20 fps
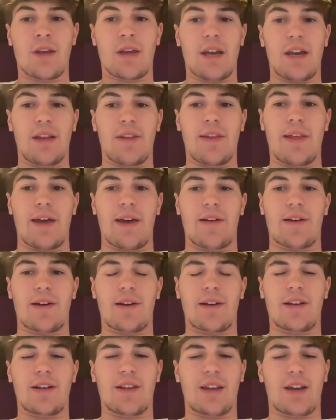and that
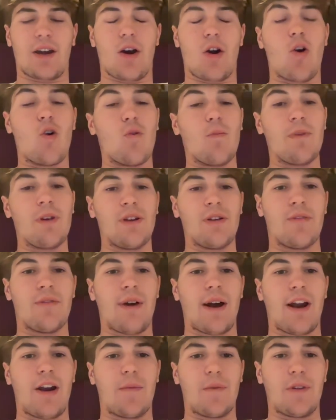like homey
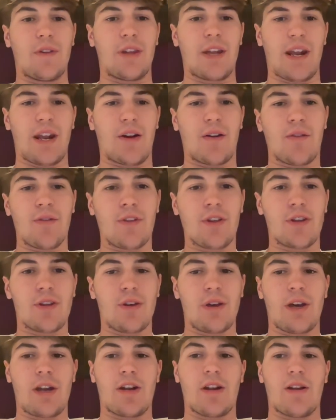environment that I don't think you
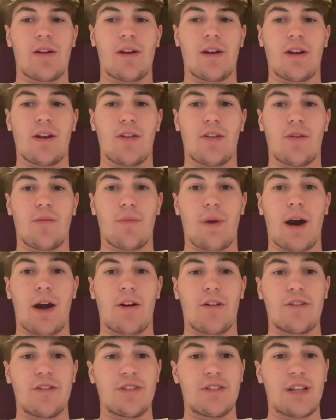get in any other
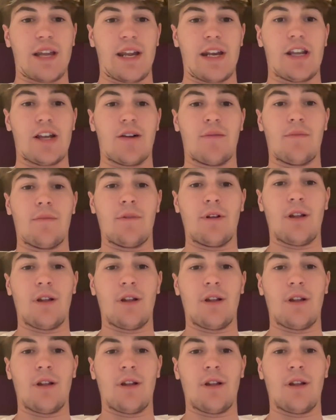modern stadium